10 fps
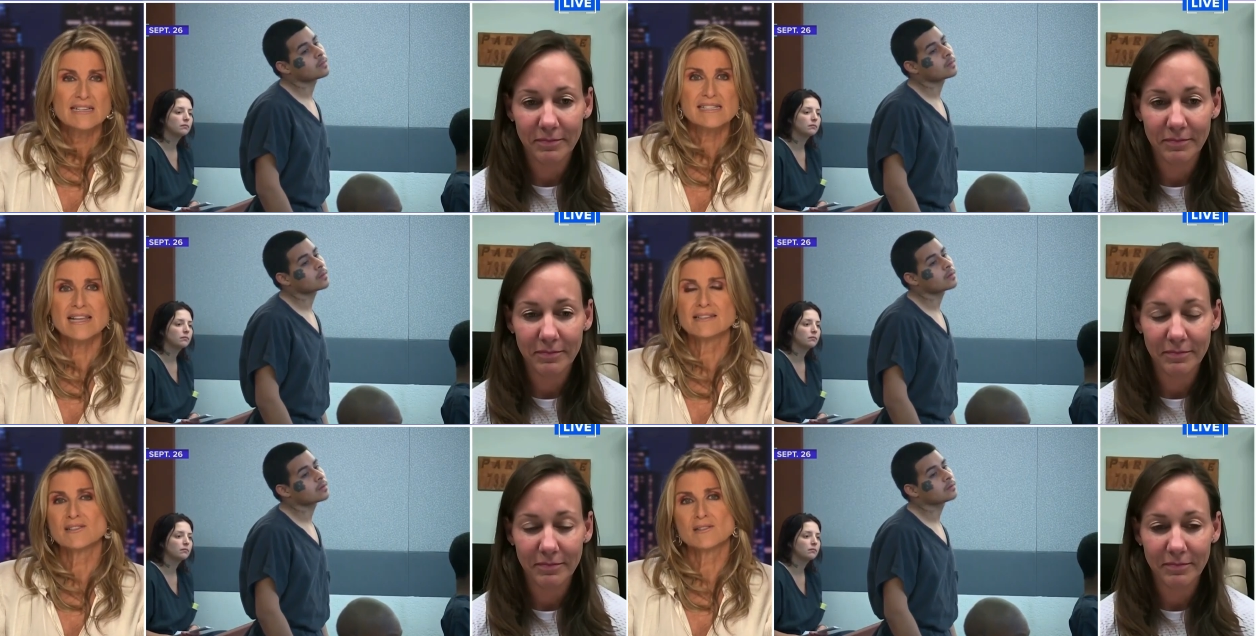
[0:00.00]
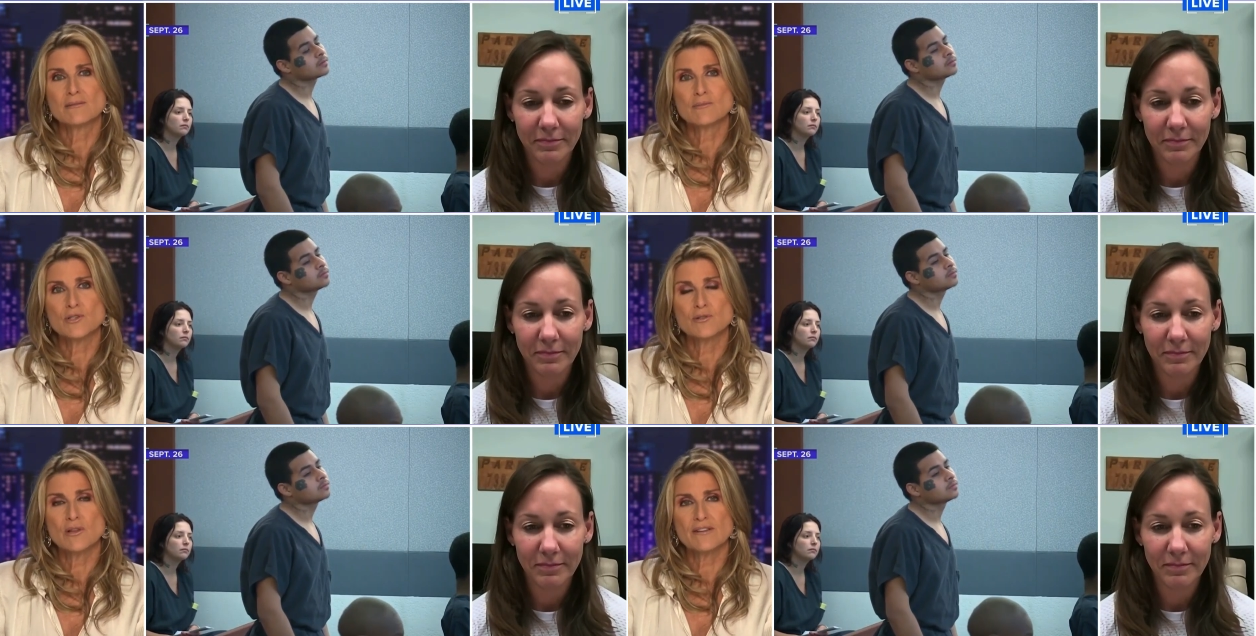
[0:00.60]
Speaker 1: sentence them
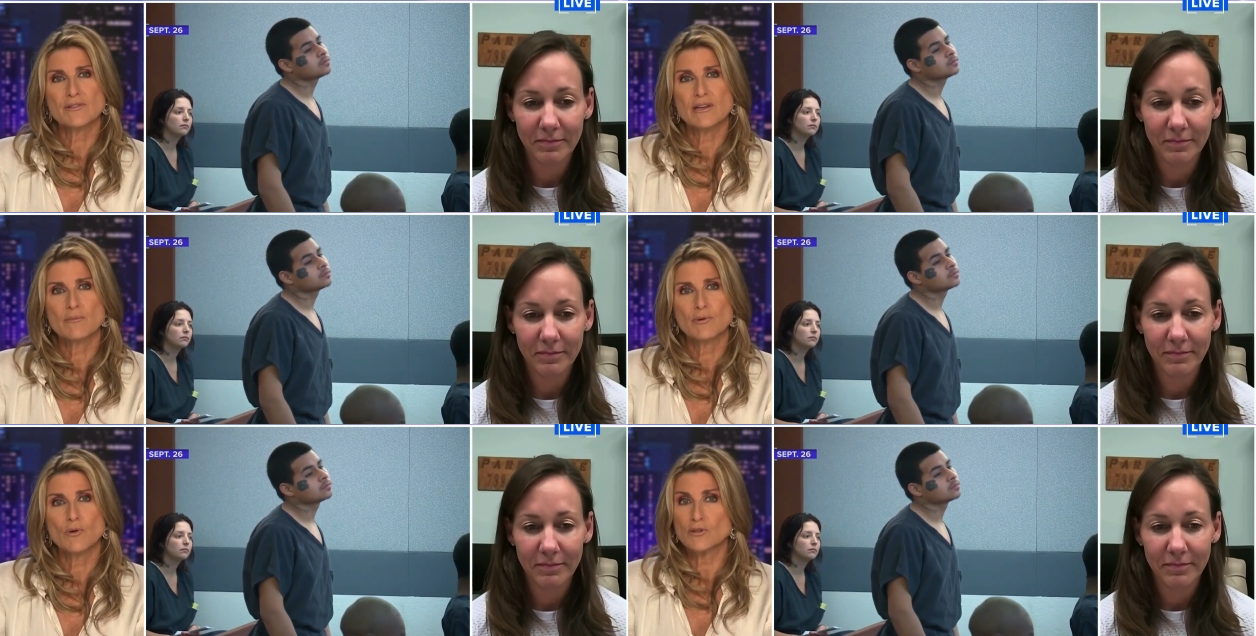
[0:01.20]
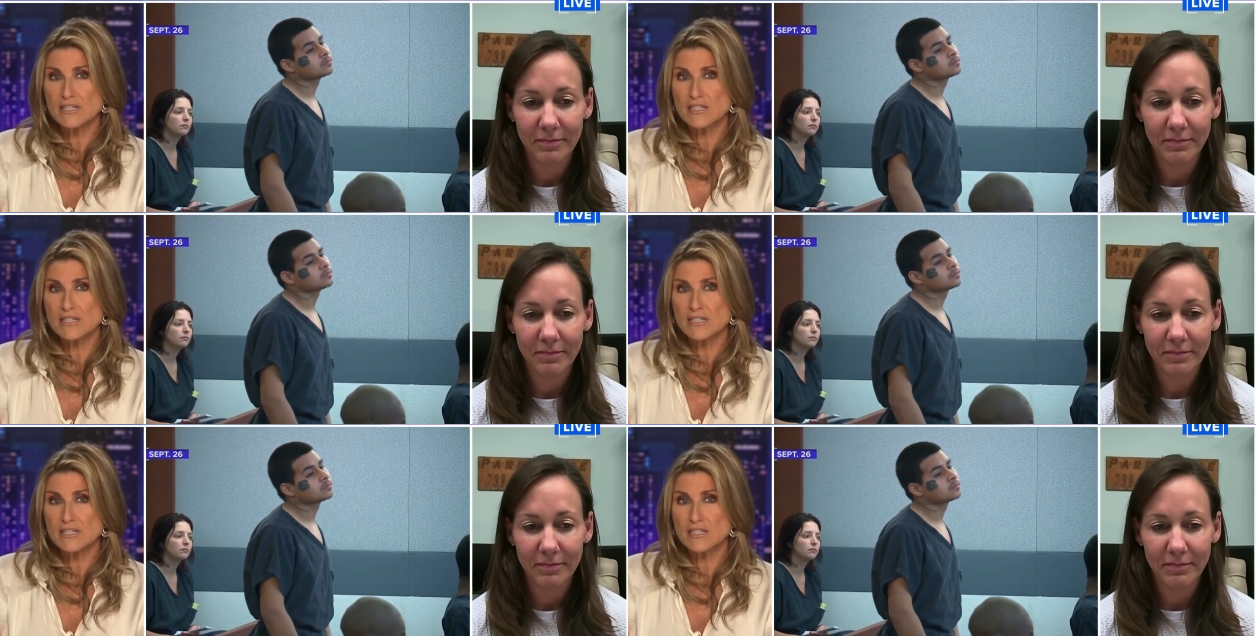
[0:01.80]
to life without parole.